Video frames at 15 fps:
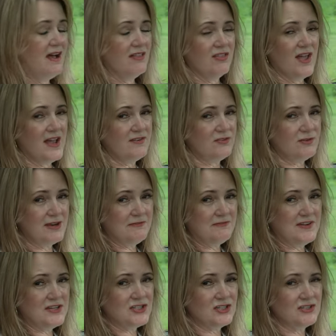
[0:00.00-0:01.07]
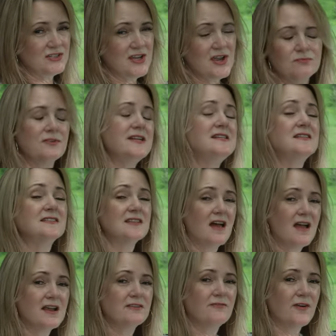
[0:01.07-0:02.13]
A lot of great features,
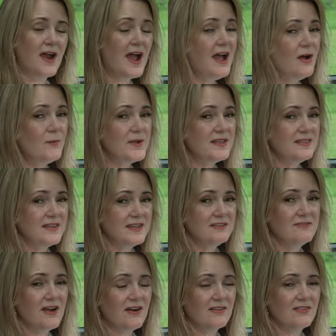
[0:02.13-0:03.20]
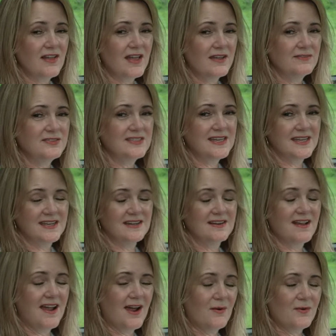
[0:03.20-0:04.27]
redesigned for how we live our lives
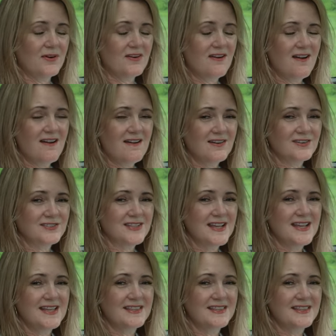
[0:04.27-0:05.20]
in our cars.